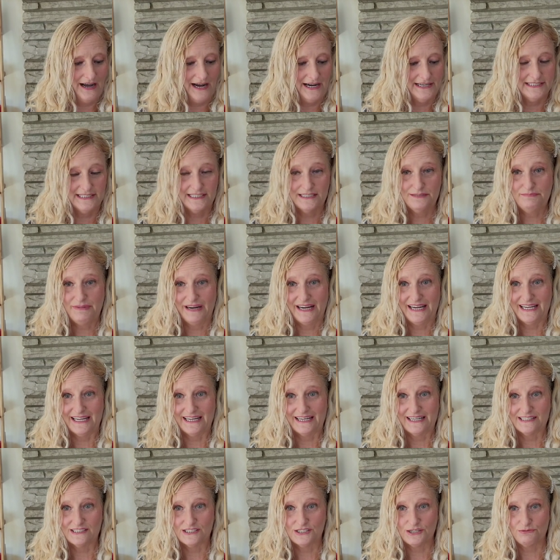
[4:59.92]
I did make
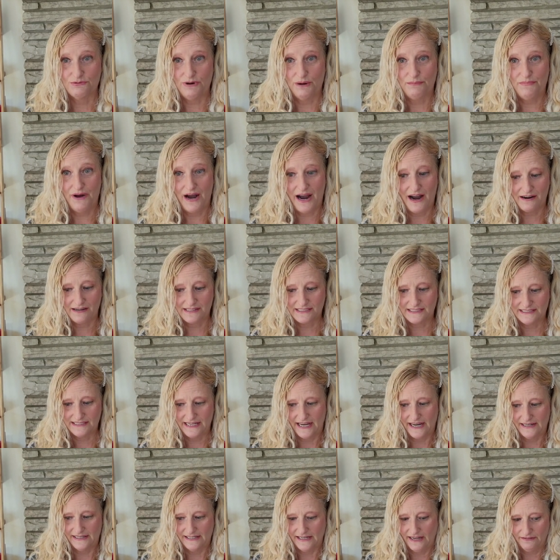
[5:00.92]
it into a box
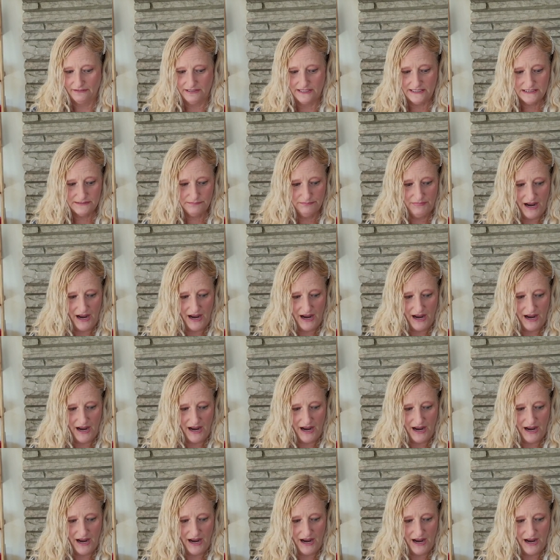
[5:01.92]
set. Now this